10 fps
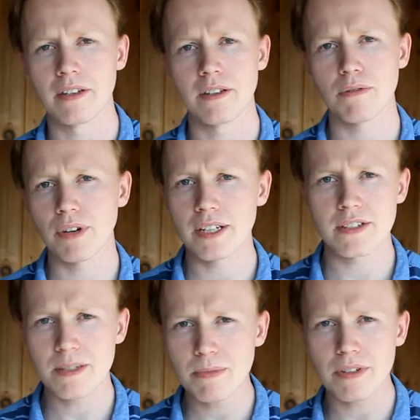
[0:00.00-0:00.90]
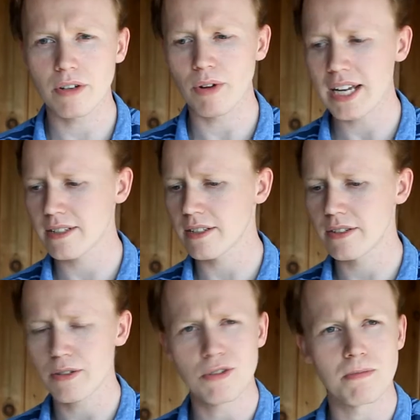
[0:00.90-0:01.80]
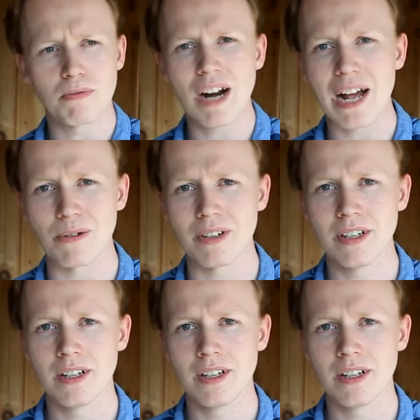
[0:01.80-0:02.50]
you find some of the grass has turned brown.